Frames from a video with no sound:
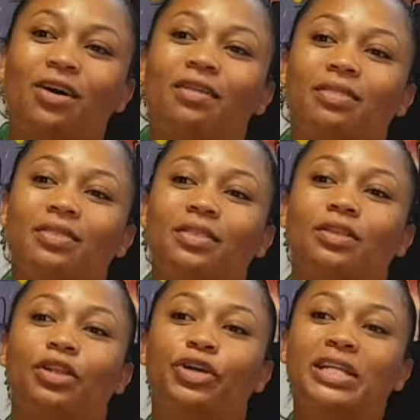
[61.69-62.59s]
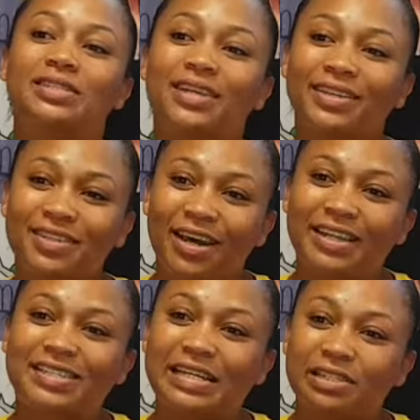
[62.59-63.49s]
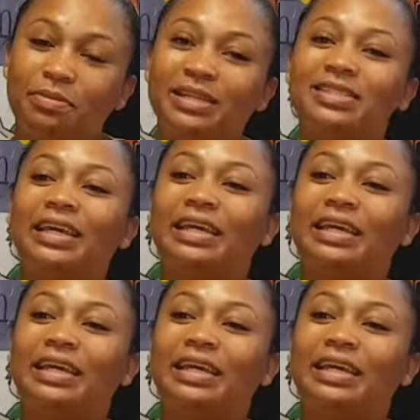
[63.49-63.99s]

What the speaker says: on the Learning Center and Assessment